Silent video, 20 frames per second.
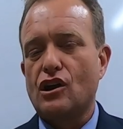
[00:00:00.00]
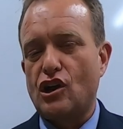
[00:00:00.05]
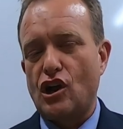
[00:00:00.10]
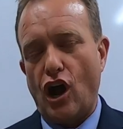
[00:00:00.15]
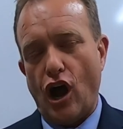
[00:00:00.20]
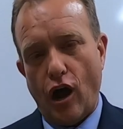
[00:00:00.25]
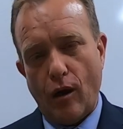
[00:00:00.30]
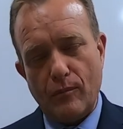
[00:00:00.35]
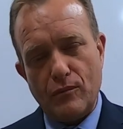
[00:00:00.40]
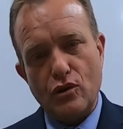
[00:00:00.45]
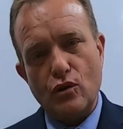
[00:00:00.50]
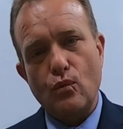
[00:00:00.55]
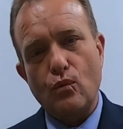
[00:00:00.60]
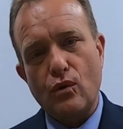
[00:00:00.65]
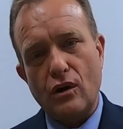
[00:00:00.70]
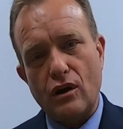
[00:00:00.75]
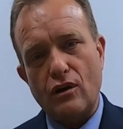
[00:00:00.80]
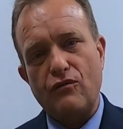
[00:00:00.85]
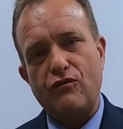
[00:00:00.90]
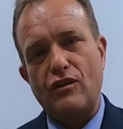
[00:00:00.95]
Come to
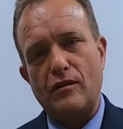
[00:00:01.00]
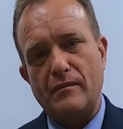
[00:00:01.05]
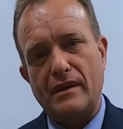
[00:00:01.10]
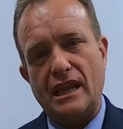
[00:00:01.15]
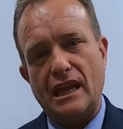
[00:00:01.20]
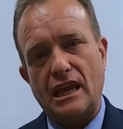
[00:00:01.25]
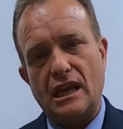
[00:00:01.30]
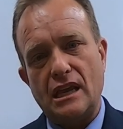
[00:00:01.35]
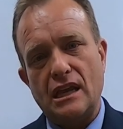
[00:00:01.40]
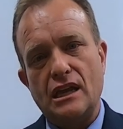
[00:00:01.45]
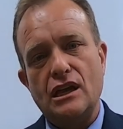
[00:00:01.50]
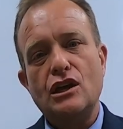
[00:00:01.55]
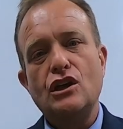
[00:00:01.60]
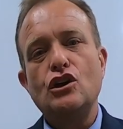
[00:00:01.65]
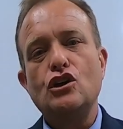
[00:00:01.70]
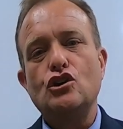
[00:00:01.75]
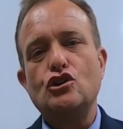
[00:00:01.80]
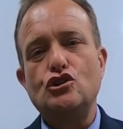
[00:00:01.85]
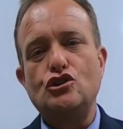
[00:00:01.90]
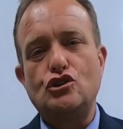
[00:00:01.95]
work for me,
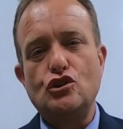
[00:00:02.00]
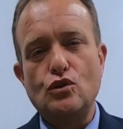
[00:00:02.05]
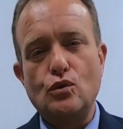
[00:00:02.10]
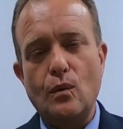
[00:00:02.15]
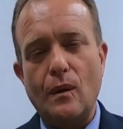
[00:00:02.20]
do